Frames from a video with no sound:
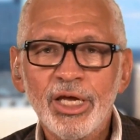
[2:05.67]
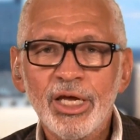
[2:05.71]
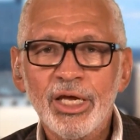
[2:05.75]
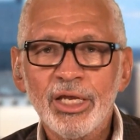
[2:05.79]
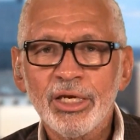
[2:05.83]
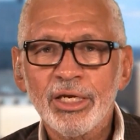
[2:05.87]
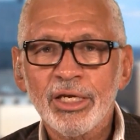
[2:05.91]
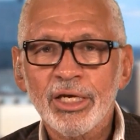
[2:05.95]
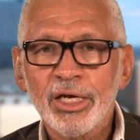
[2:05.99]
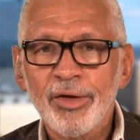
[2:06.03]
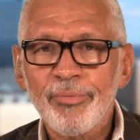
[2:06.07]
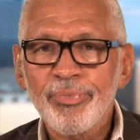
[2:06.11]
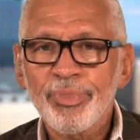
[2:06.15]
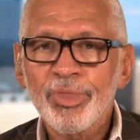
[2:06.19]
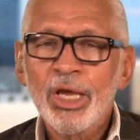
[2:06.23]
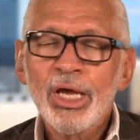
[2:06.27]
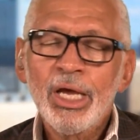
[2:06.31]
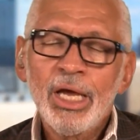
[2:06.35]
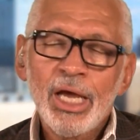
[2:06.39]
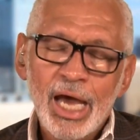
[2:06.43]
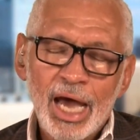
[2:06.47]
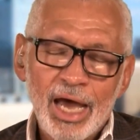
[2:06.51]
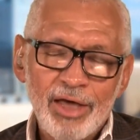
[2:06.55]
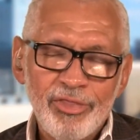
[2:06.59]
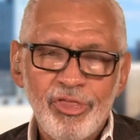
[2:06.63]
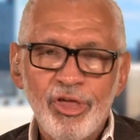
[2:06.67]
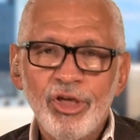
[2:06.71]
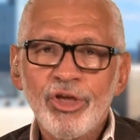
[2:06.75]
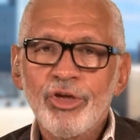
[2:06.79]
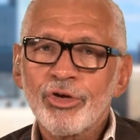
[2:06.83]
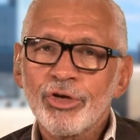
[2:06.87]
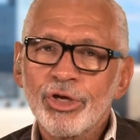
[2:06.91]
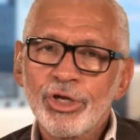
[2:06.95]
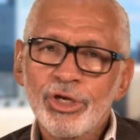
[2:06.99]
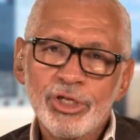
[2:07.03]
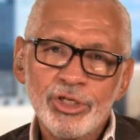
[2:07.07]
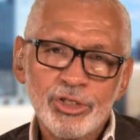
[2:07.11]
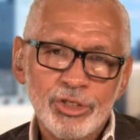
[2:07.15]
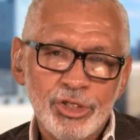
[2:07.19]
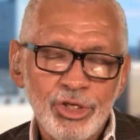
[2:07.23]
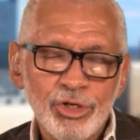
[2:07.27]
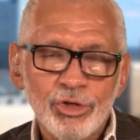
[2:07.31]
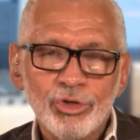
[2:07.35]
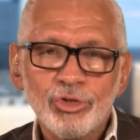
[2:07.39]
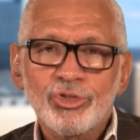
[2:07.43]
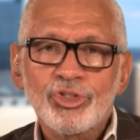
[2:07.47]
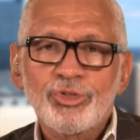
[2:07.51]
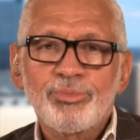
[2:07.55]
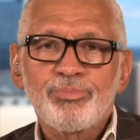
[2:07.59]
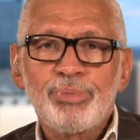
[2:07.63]
And um, I think you're going to,
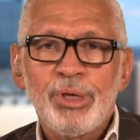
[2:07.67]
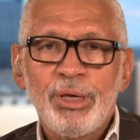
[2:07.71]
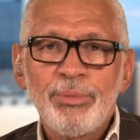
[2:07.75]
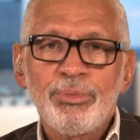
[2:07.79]
you know,